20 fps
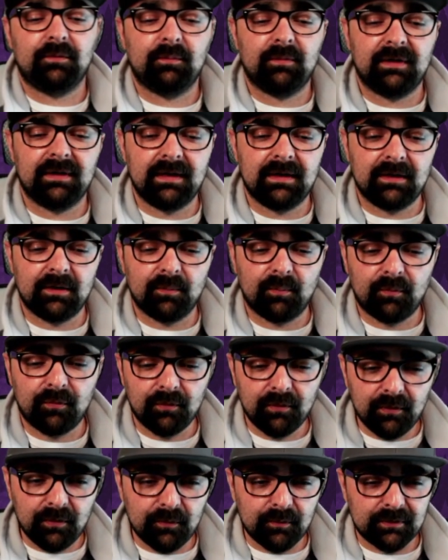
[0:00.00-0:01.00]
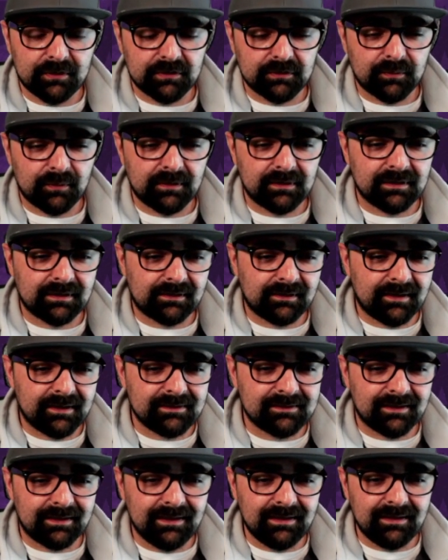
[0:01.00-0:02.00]
from Canadian Brew, which is one of the
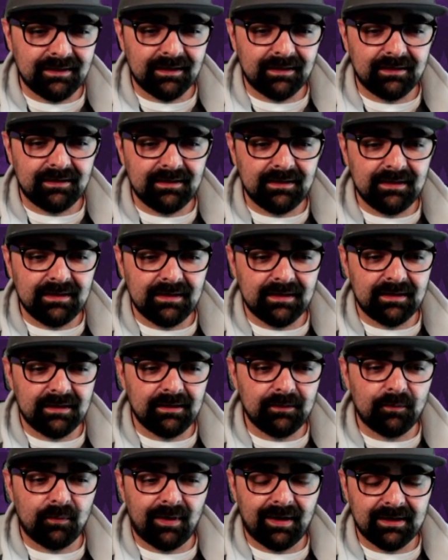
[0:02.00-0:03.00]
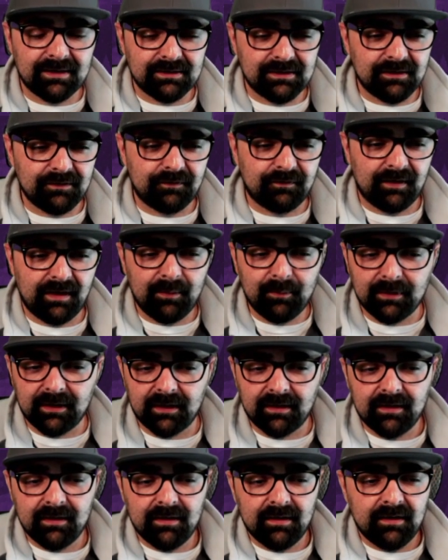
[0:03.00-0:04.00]
clans in the EYG
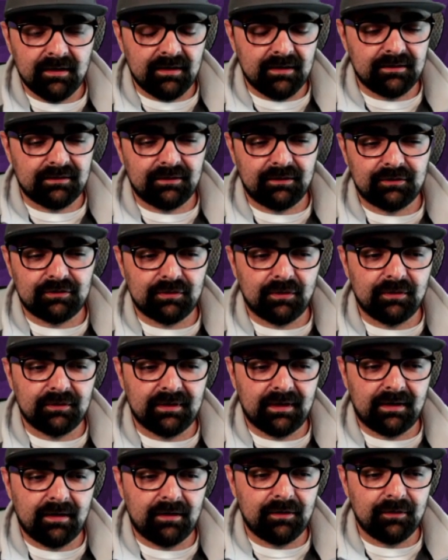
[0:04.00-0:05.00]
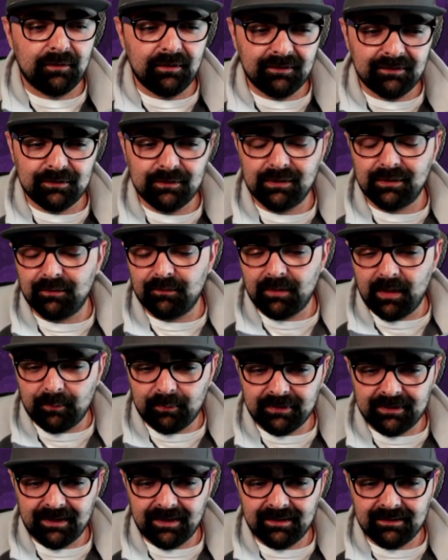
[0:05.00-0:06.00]
family, is going to show us how to do this. You can
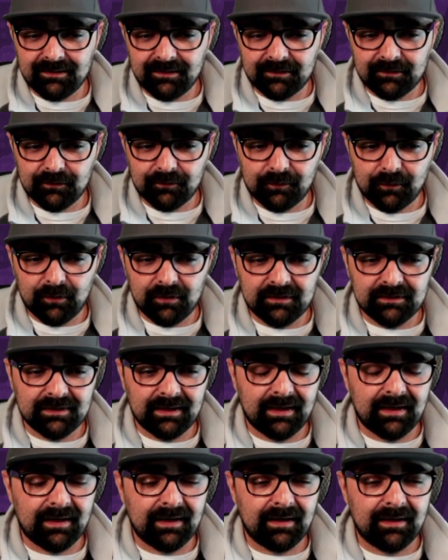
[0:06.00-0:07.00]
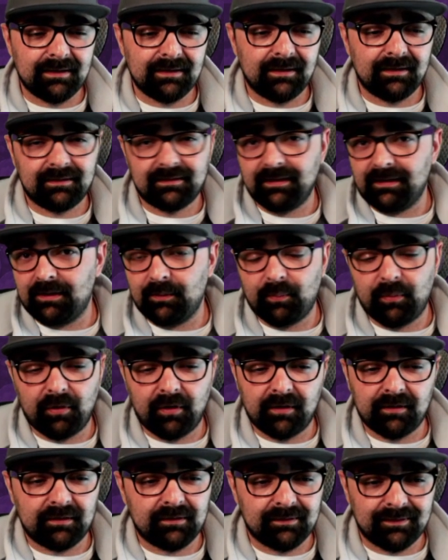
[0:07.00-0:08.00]
replicate this, of course, and take
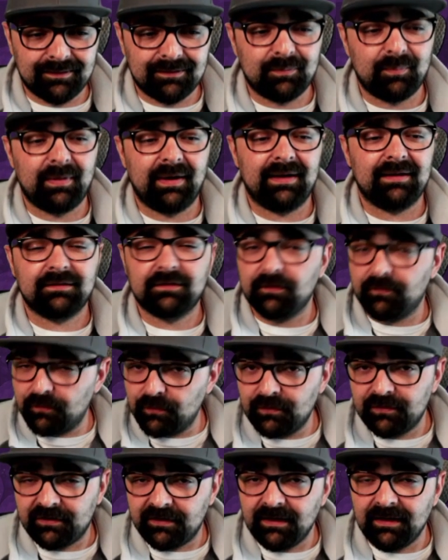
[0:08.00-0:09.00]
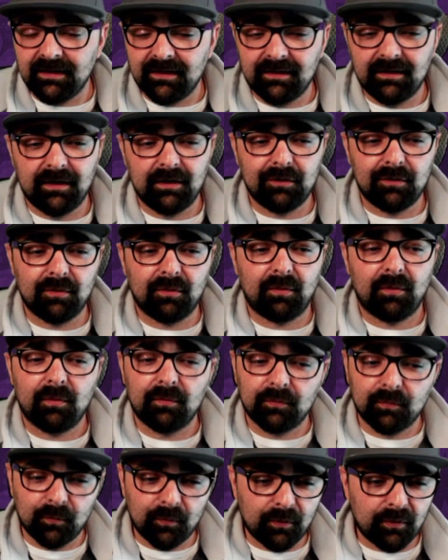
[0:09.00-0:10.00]
apart this base if you see it in your
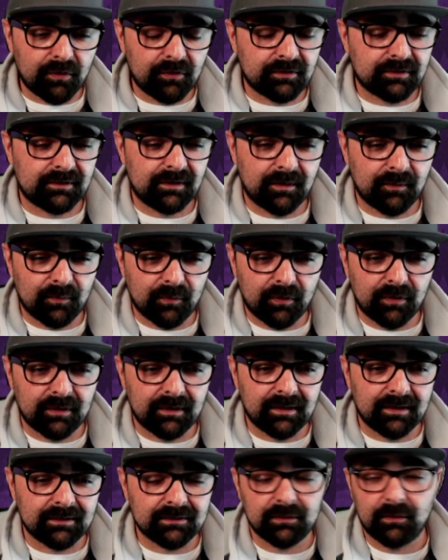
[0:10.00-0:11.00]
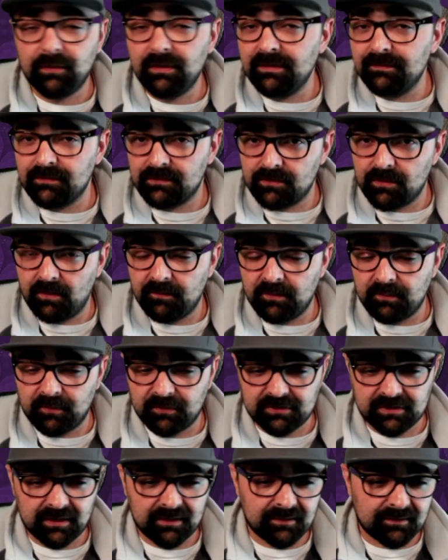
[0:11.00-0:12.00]
own wars, clan war leagues, or even trophy
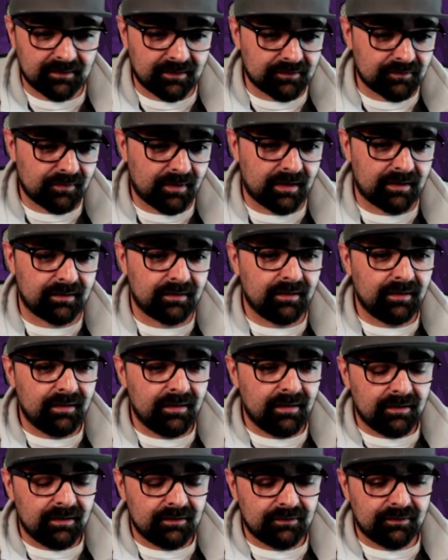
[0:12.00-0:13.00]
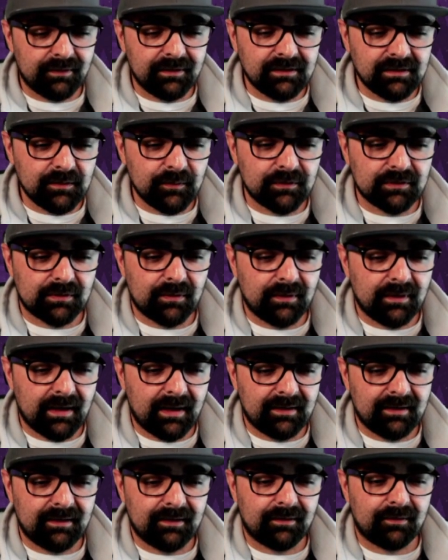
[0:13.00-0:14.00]
pushing. That's right. So let's see what's going
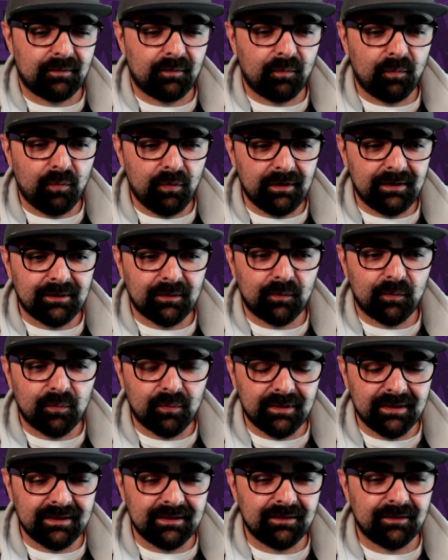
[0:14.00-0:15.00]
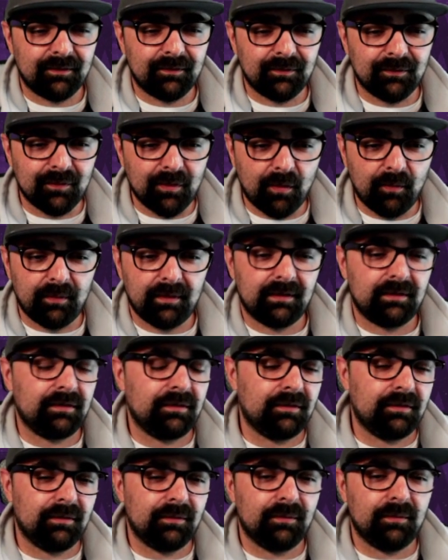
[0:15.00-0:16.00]
on here. What are we going
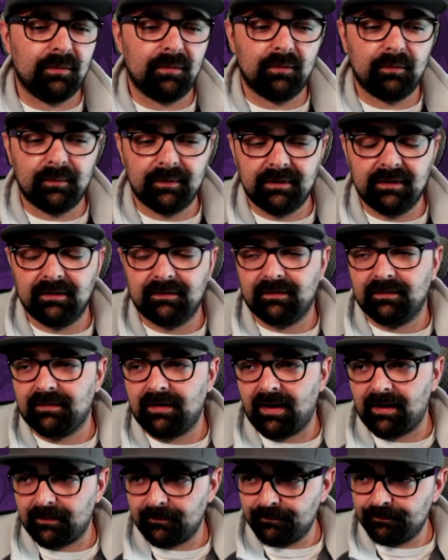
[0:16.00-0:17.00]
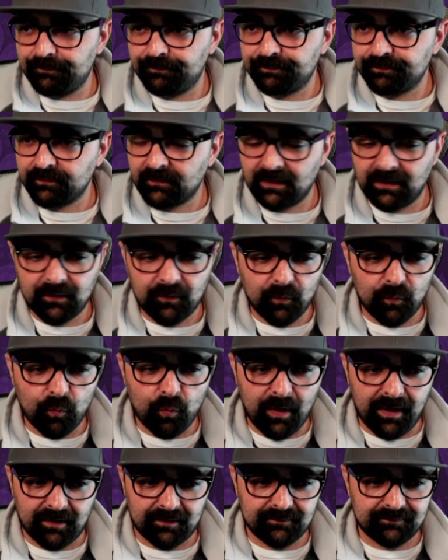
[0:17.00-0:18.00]
to do with this attack?
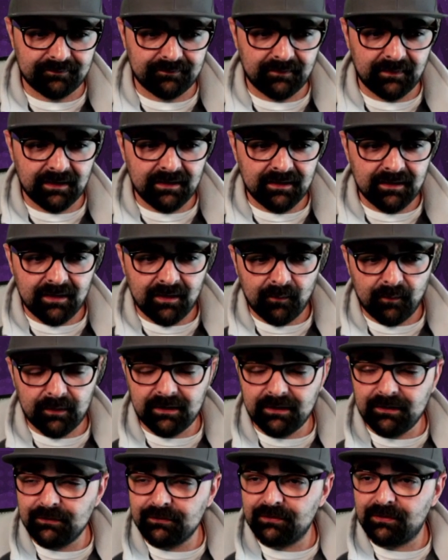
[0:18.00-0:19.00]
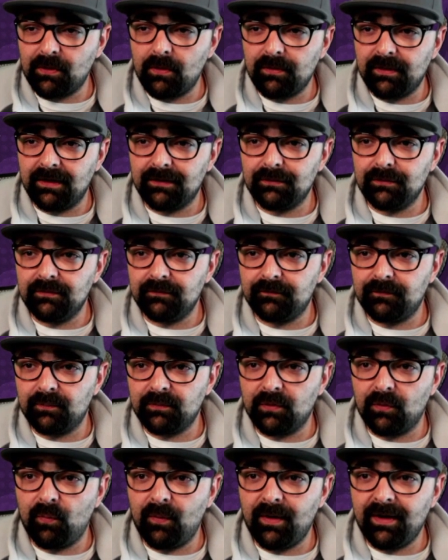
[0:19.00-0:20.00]
Well, we're going to use a coconut loon
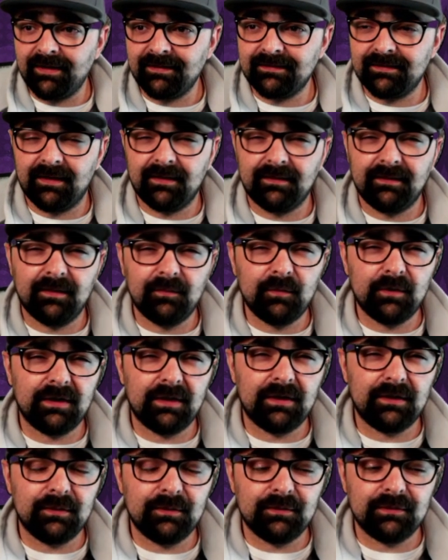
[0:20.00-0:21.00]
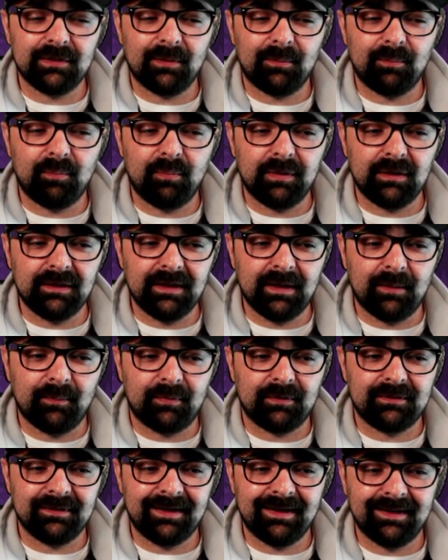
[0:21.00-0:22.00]
from the west, and then we're going to use a
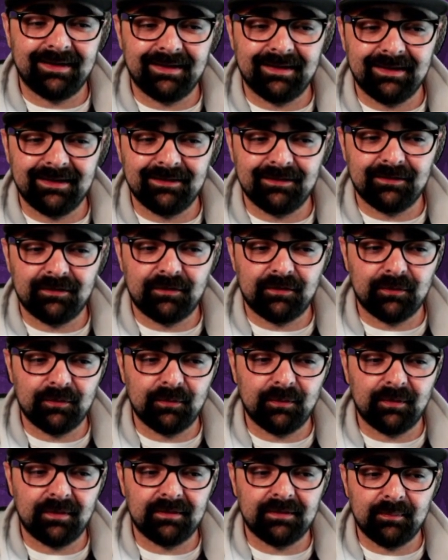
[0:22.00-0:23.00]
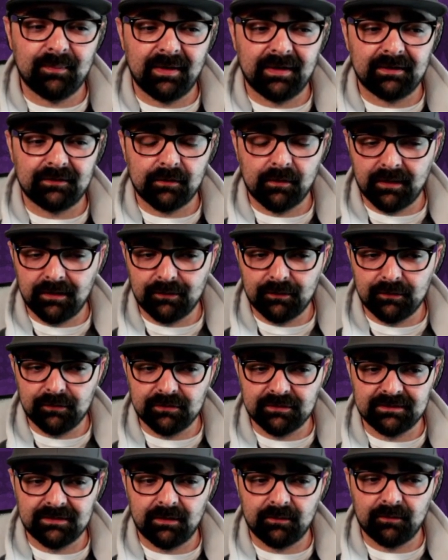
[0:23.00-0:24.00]
blimp to get into the base. Coconut loon
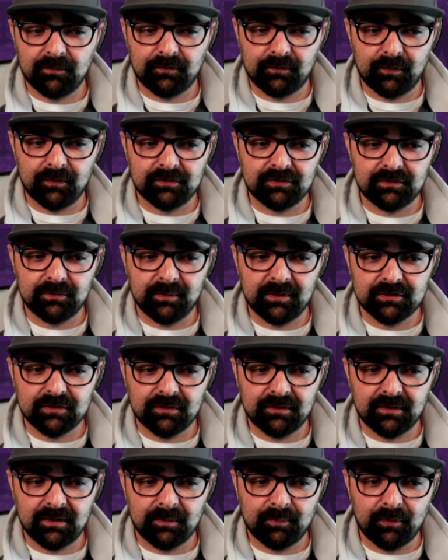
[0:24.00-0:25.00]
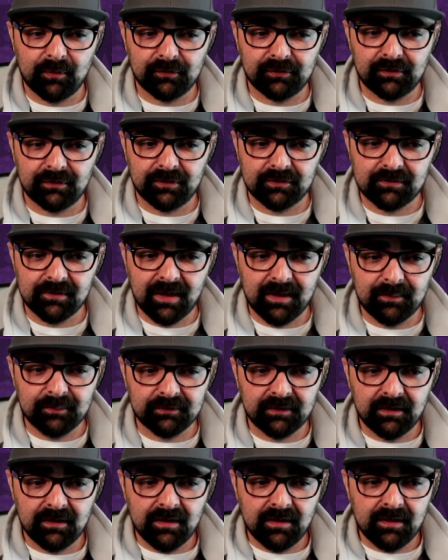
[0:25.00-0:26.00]
is done, of course, to make sure that he pulls all the
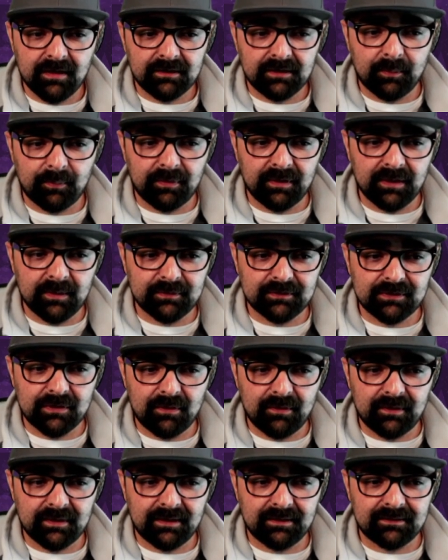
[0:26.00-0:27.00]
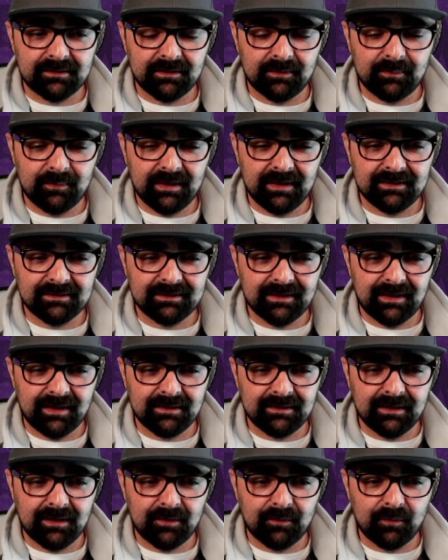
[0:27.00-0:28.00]
traps. The blimp is going into the base,
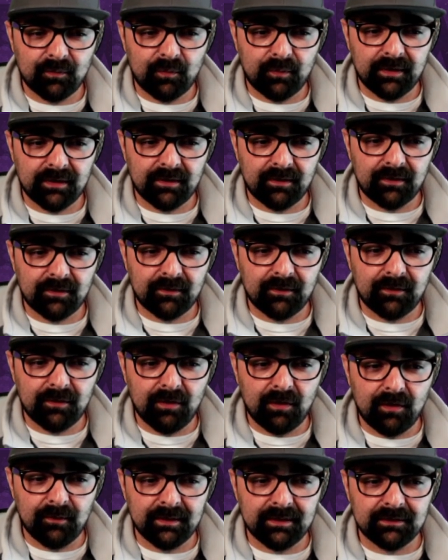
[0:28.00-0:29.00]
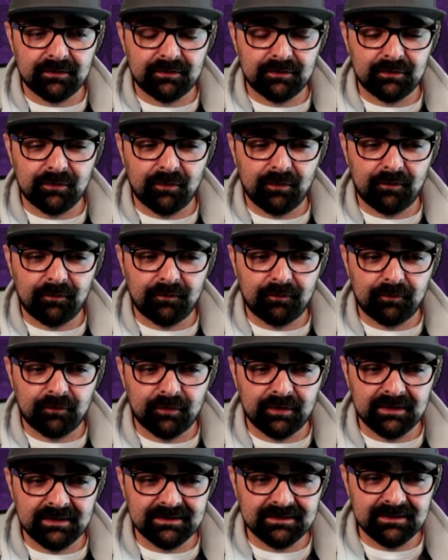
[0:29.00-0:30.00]
and then we are going to
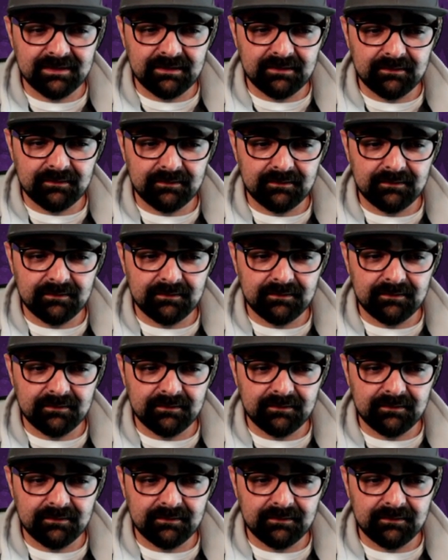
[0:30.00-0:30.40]
freeze it